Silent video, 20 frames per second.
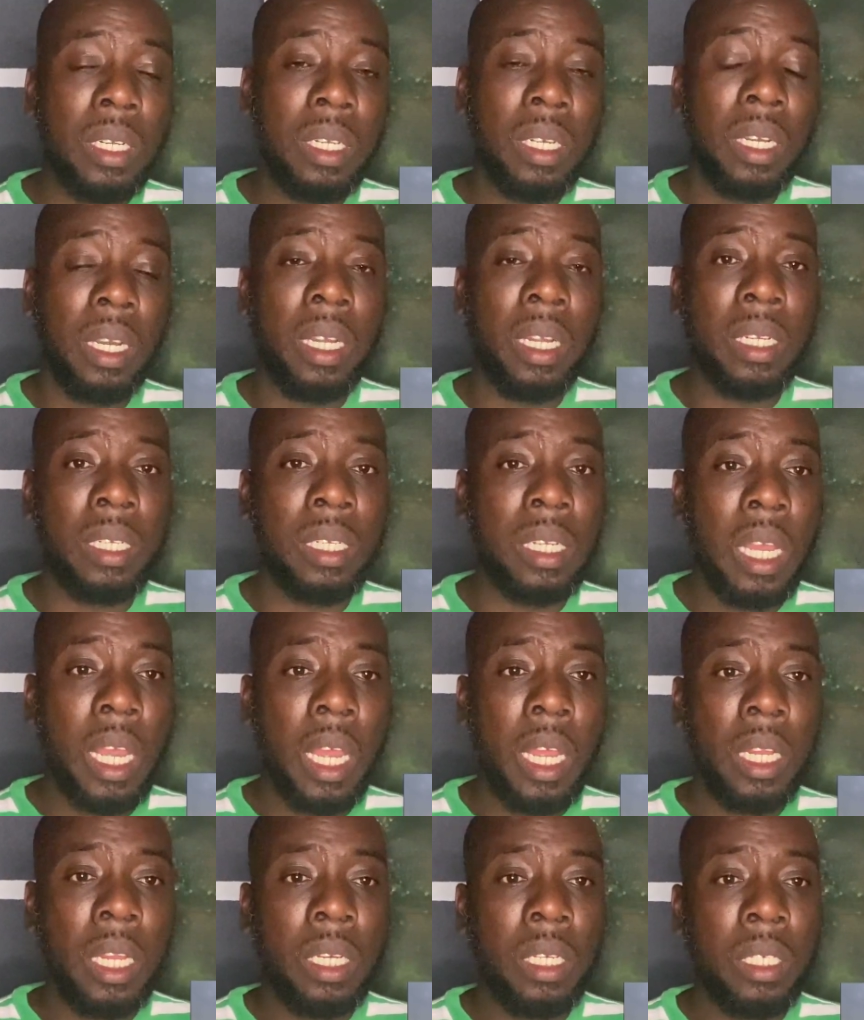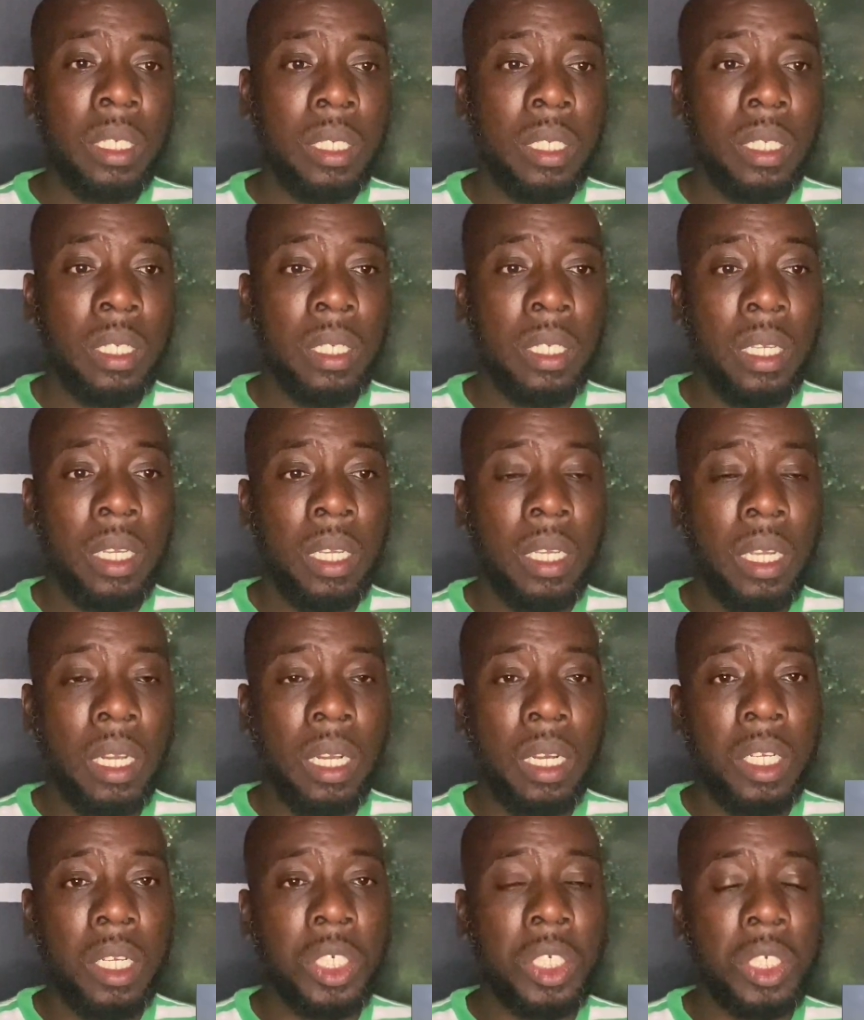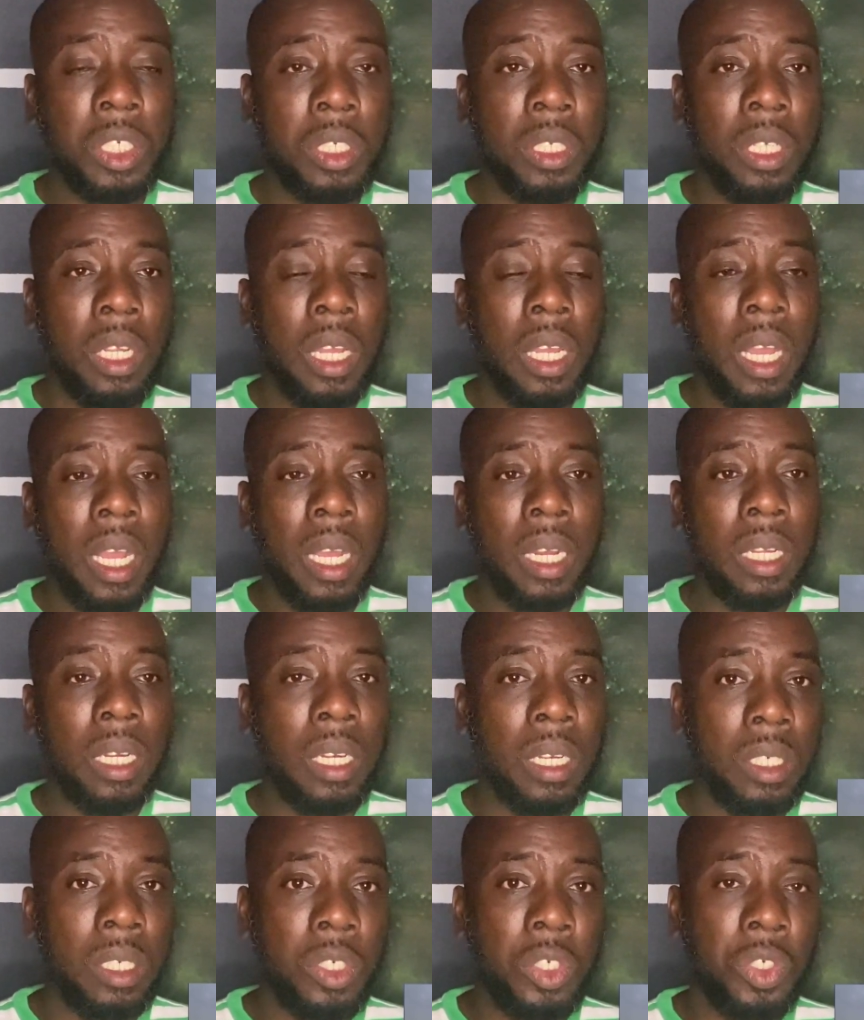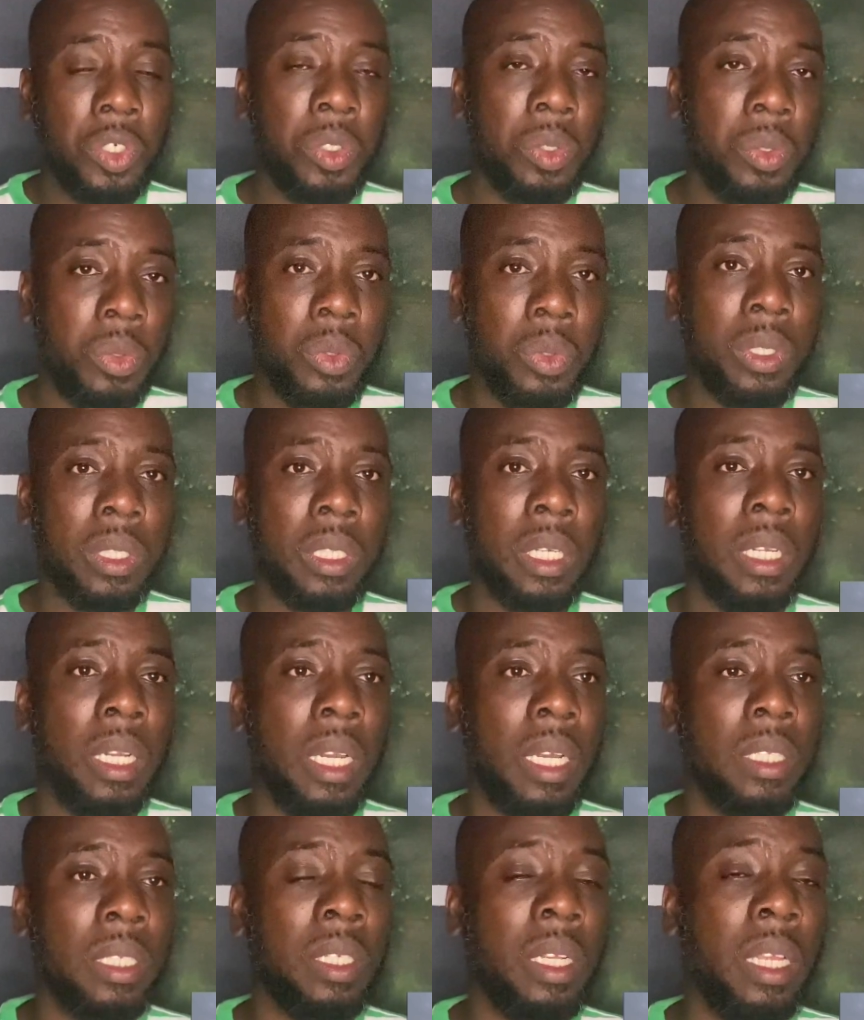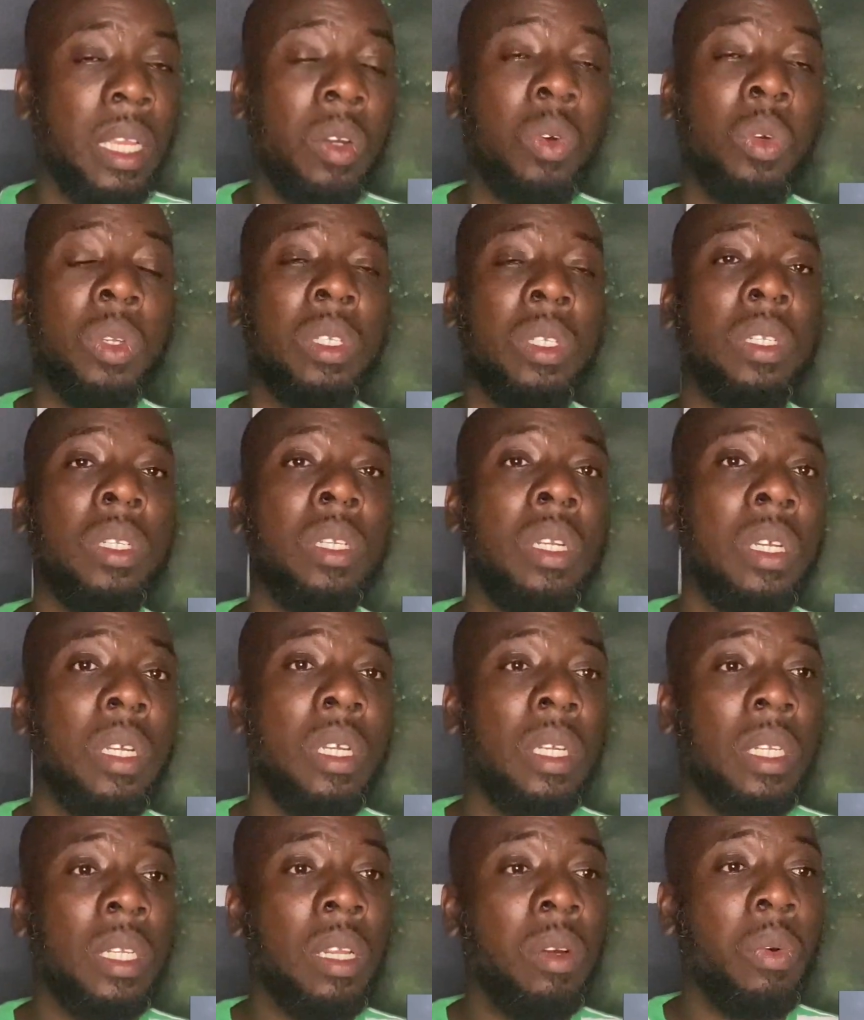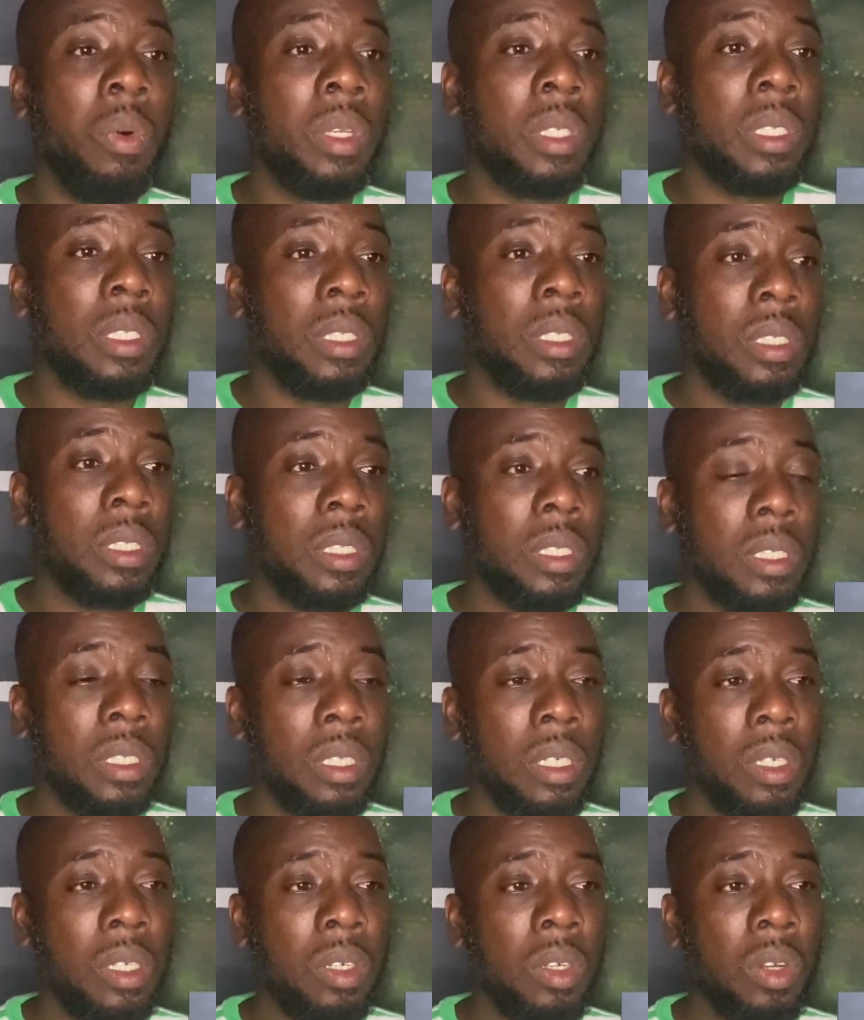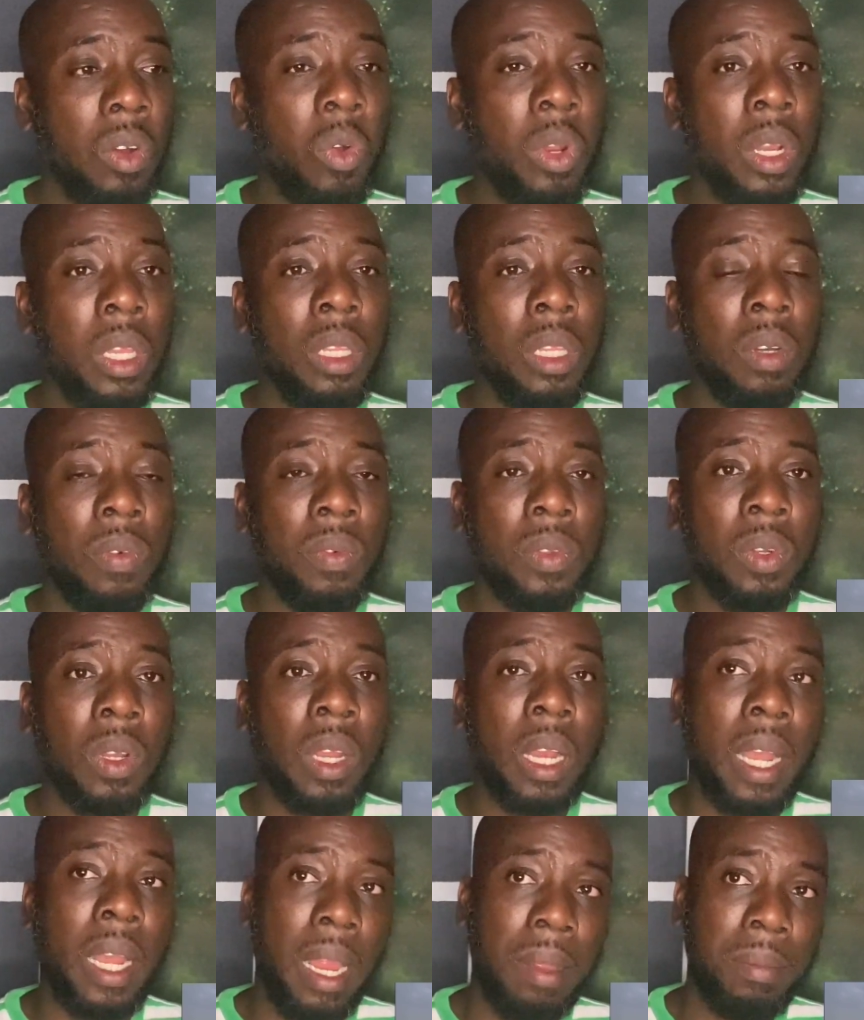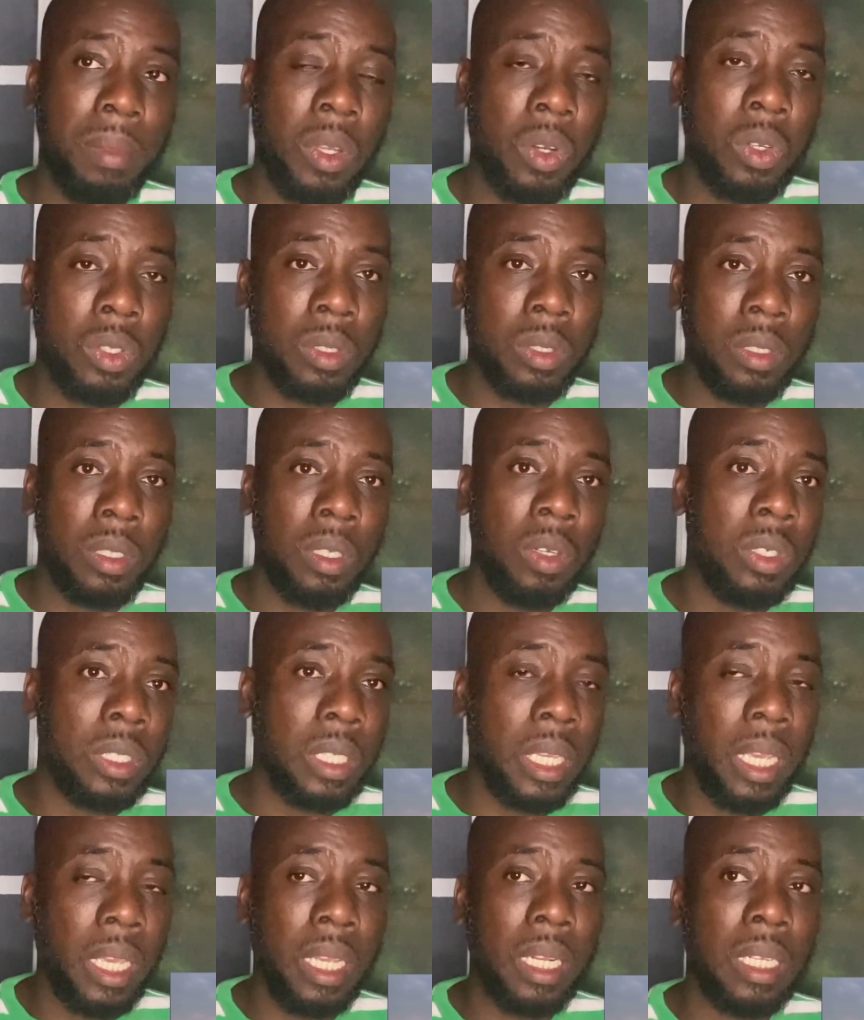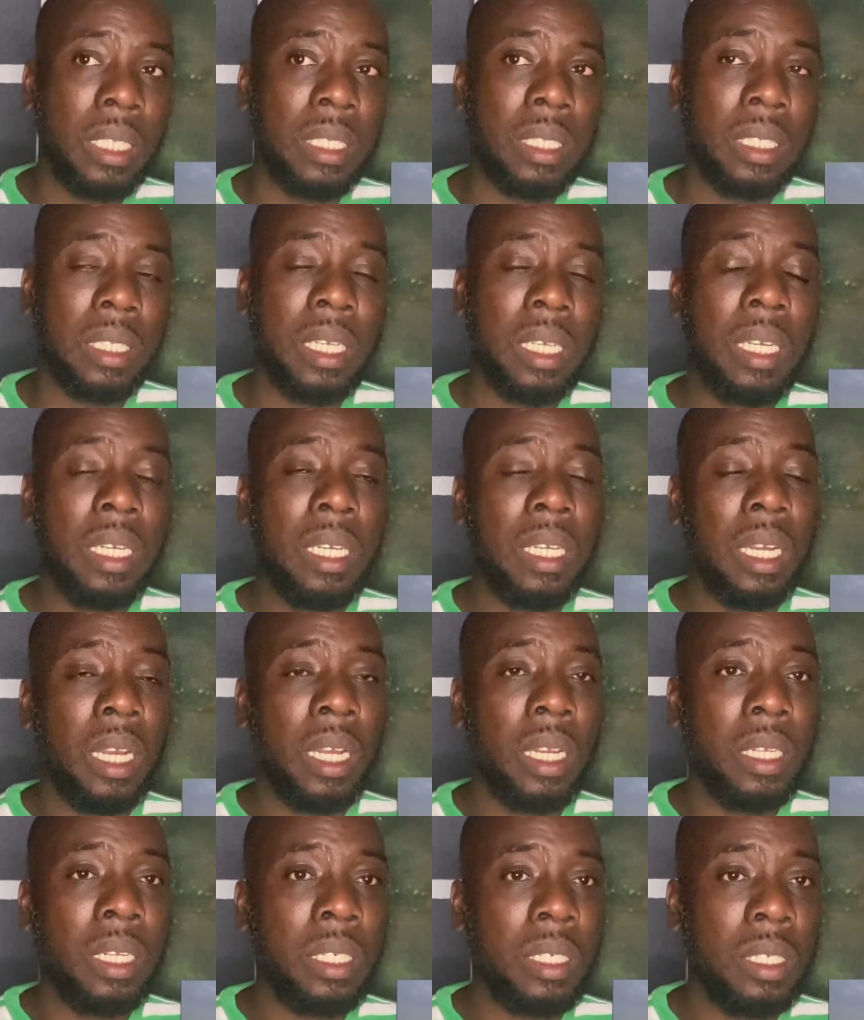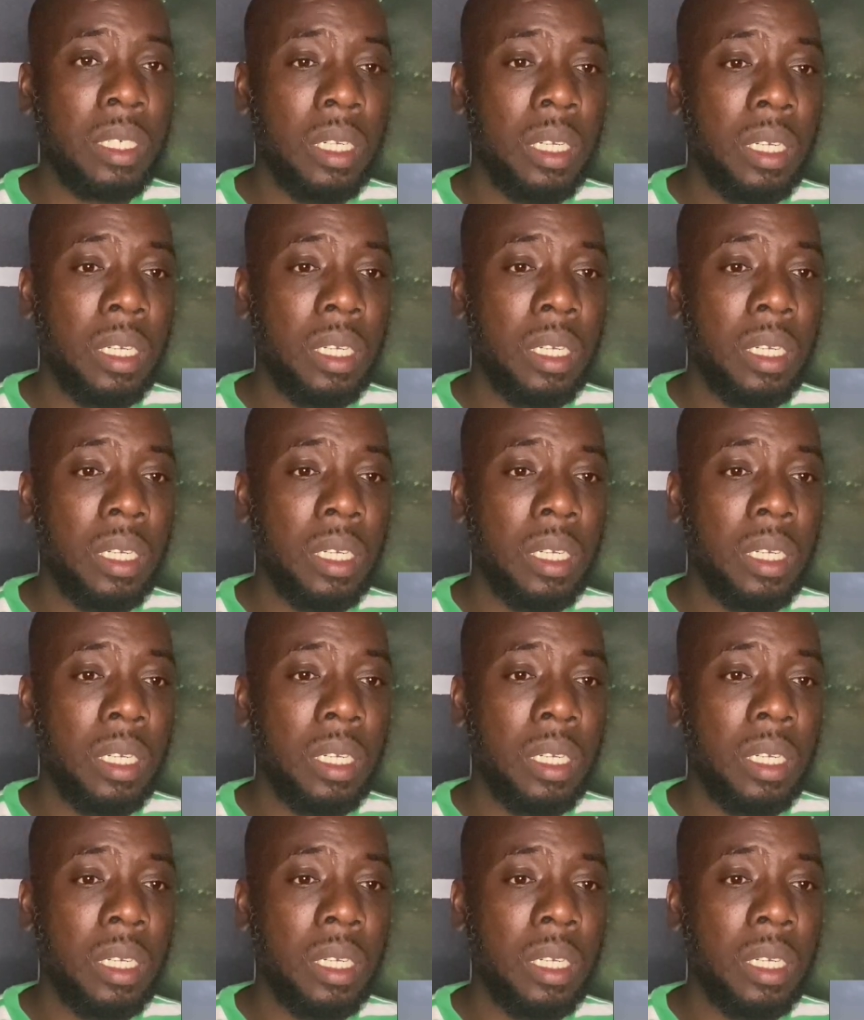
and the English had on shoes, and so they wasn't good enough to climb those hills, and